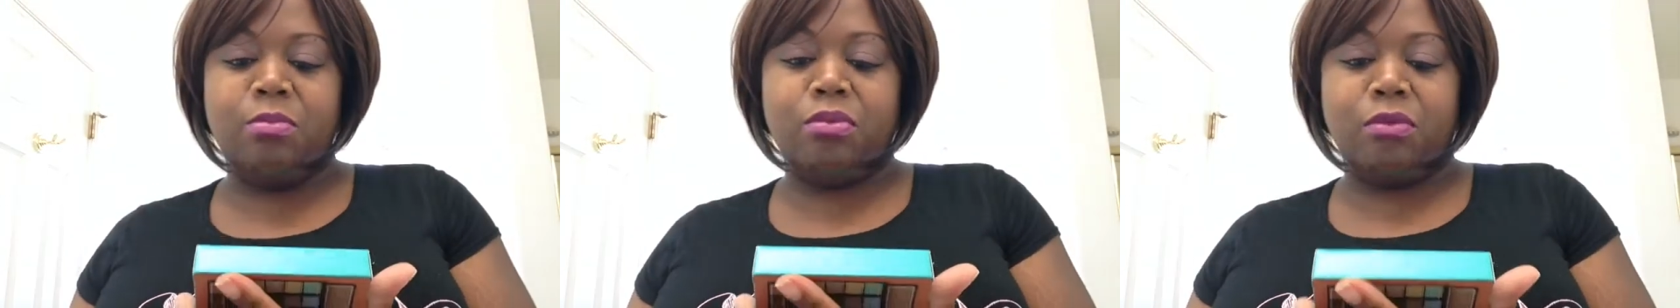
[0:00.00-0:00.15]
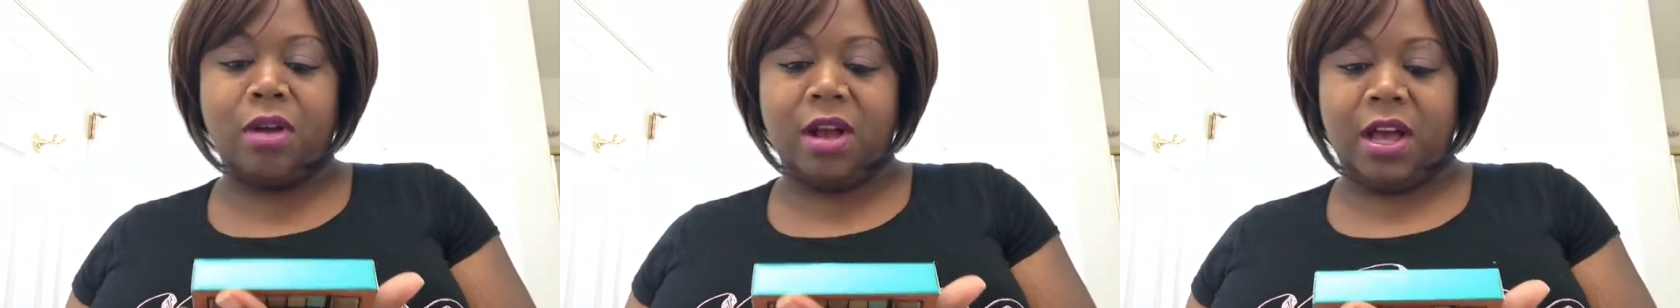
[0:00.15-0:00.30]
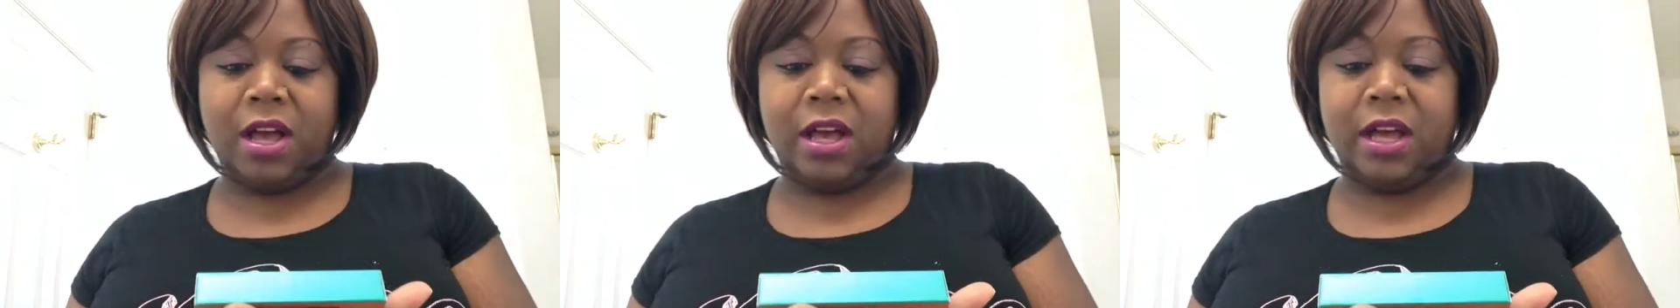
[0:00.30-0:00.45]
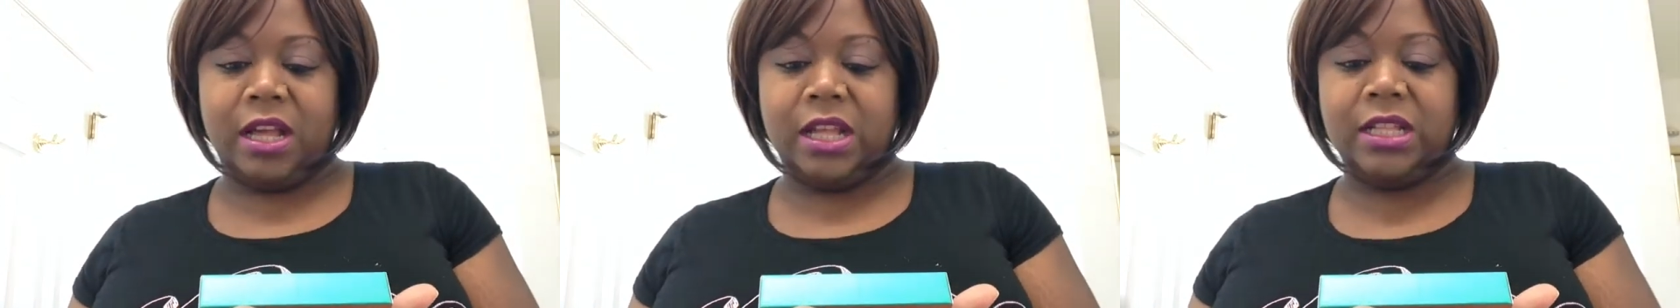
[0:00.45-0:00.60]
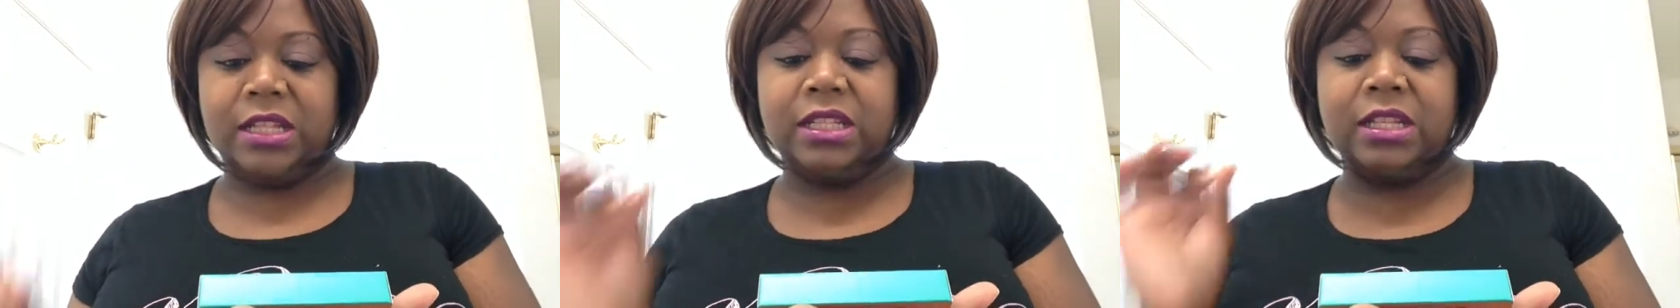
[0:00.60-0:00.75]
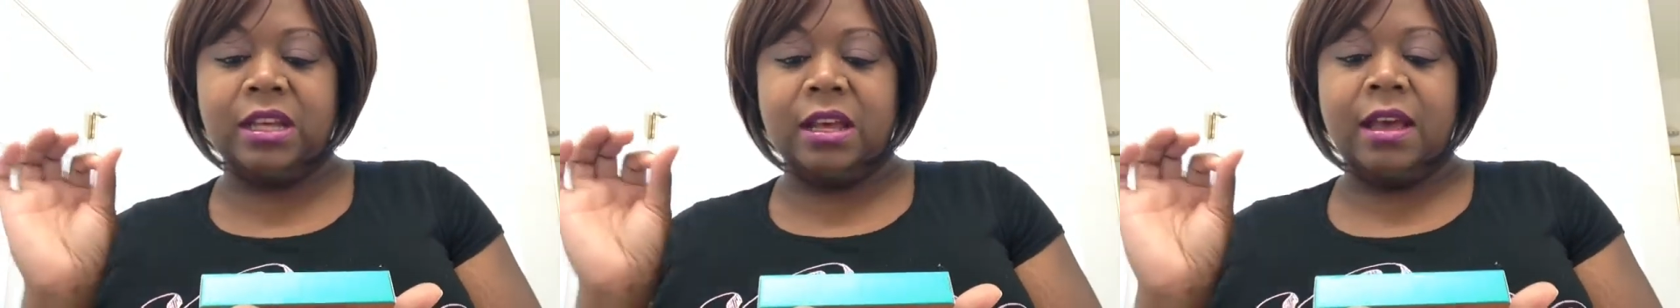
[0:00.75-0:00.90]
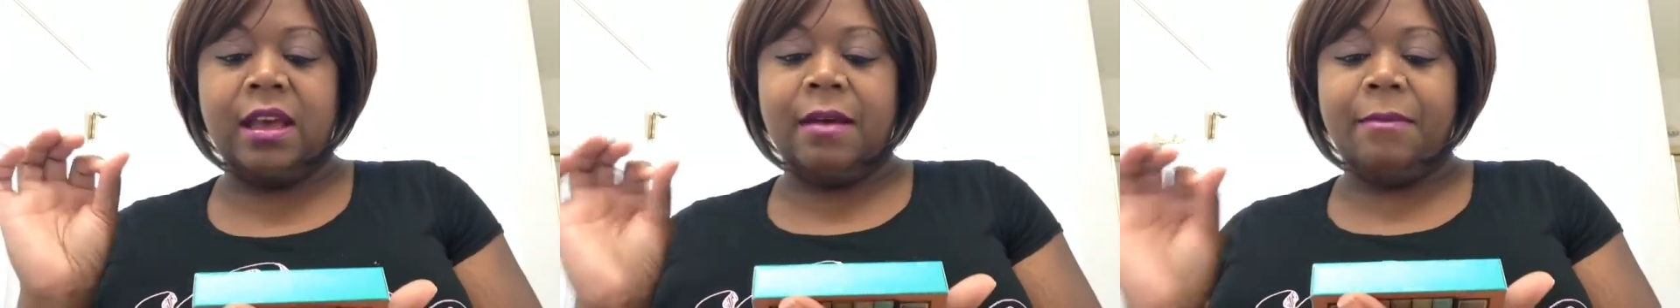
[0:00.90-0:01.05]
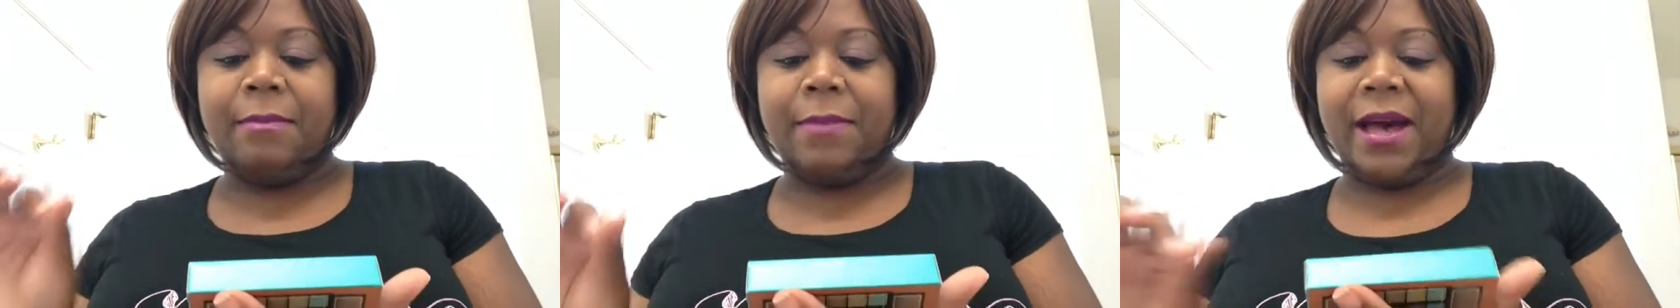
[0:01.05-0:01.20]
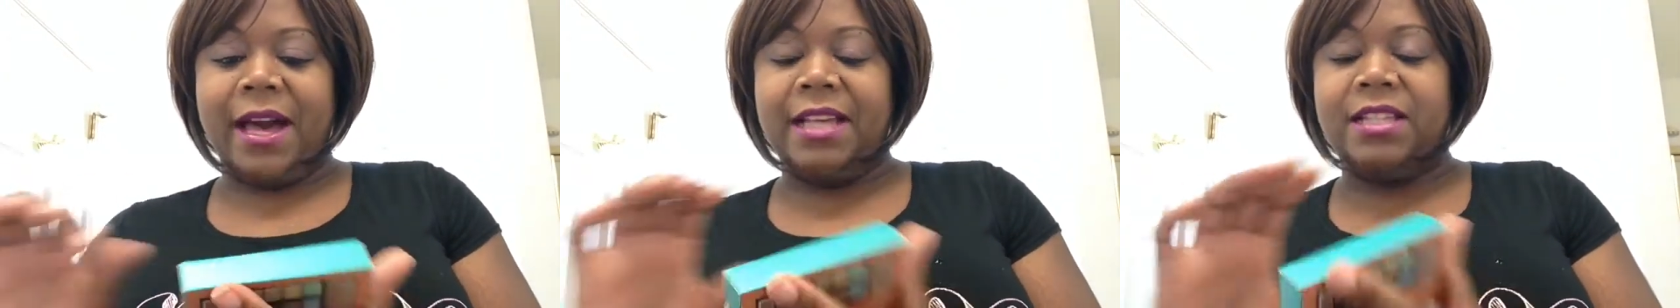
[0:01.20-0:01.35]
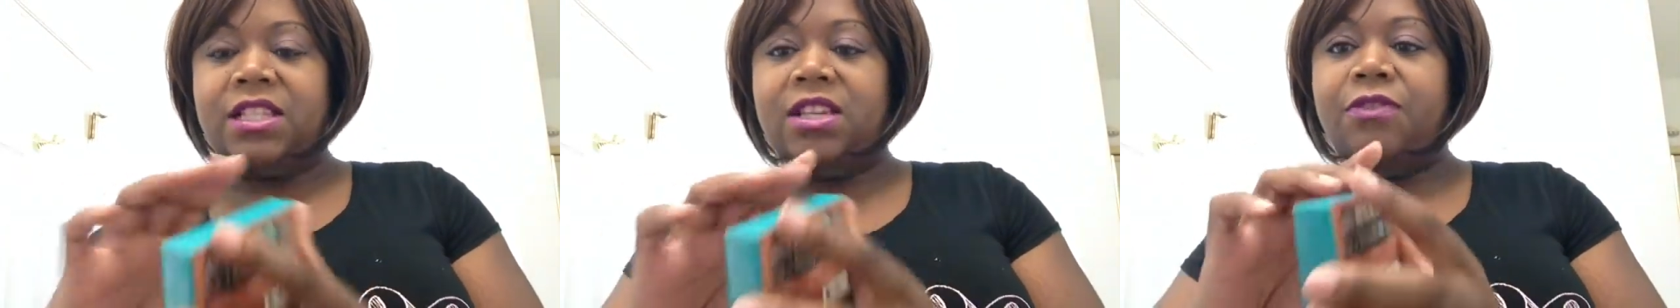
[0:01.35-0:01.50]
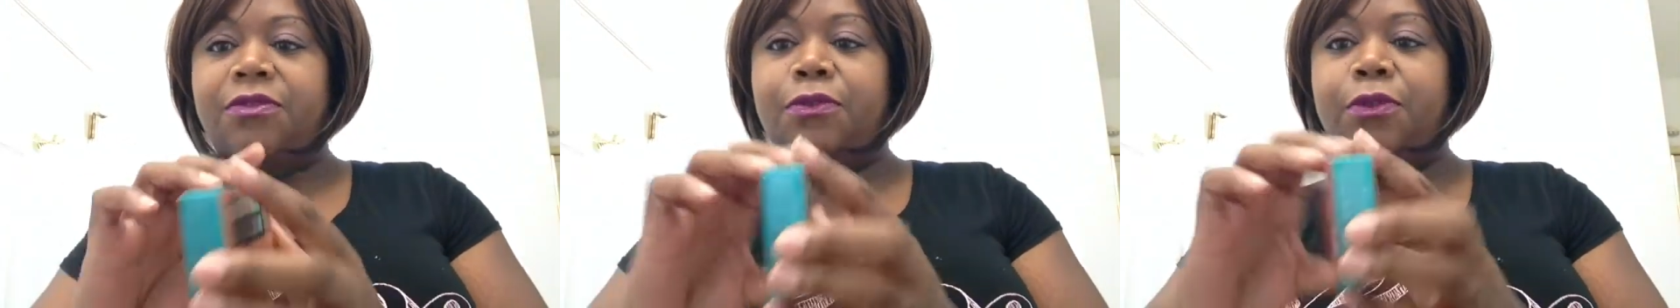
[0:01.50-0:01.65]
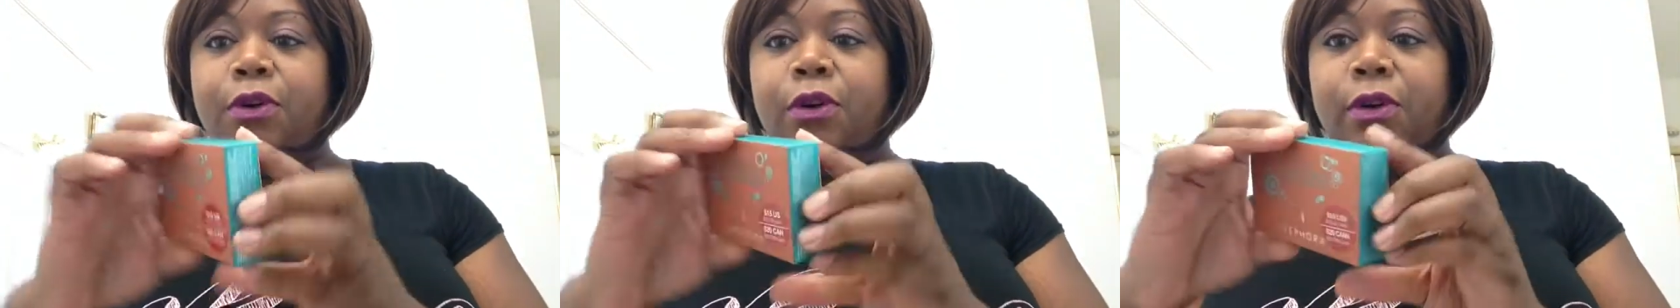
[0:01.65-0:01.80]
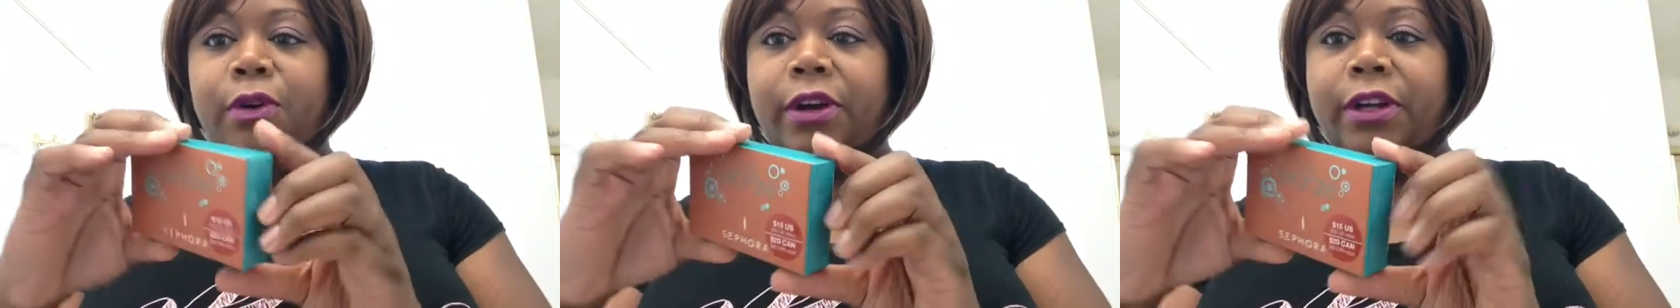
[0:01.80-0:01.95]
Bronze by
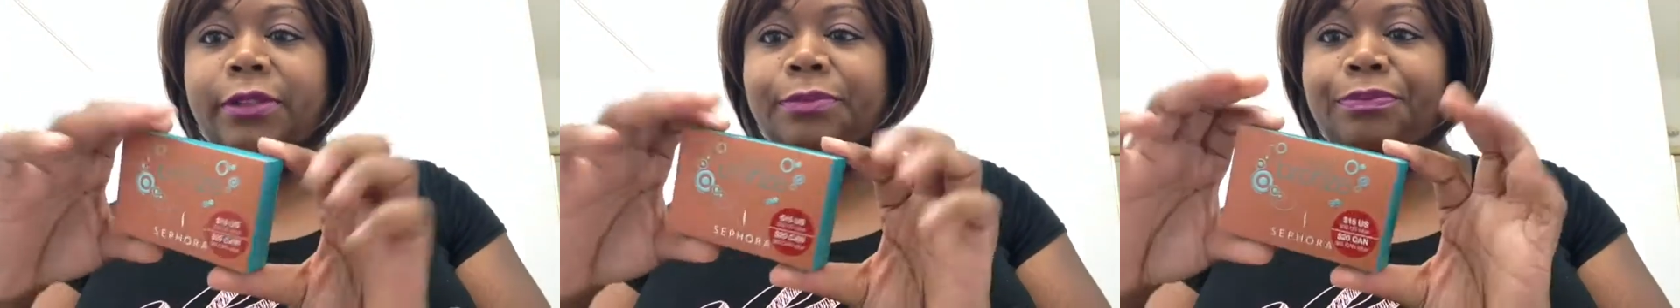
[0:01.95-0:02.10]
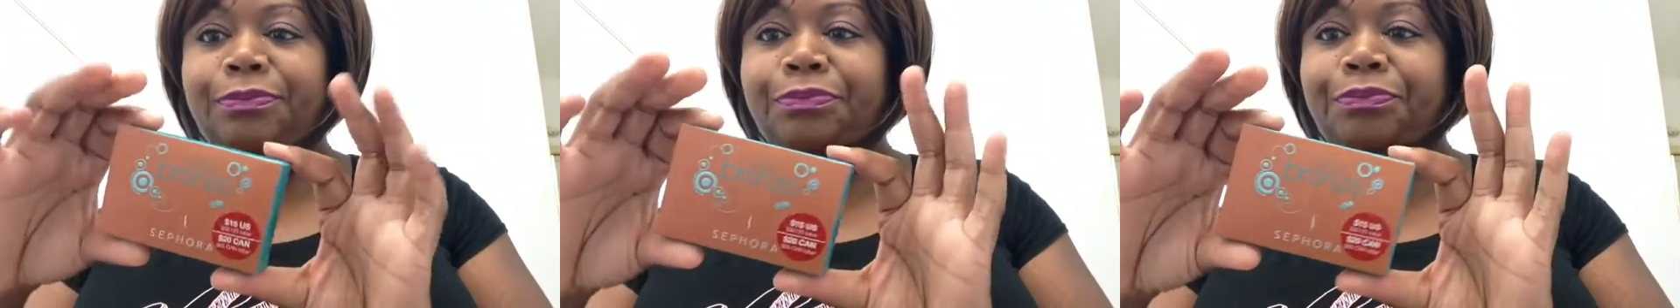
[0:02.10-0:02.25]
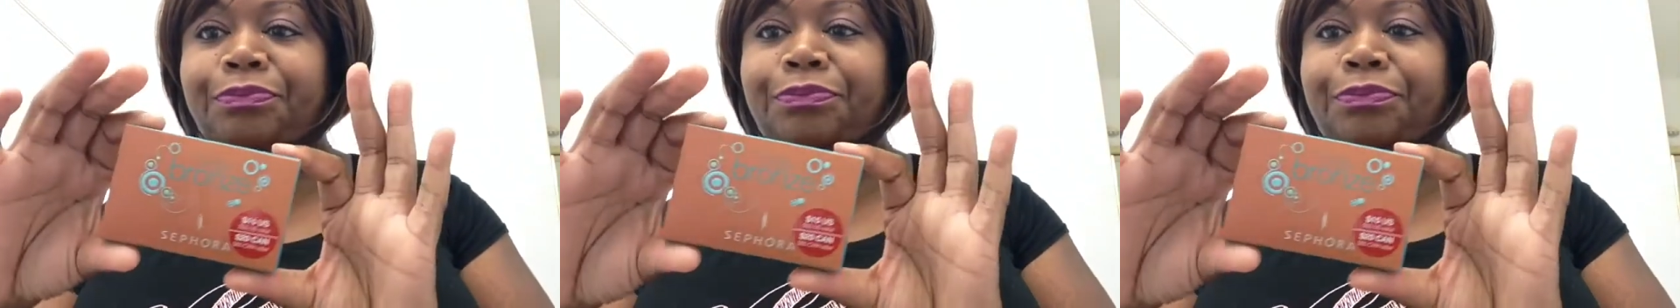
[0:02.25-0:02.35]
Sephora.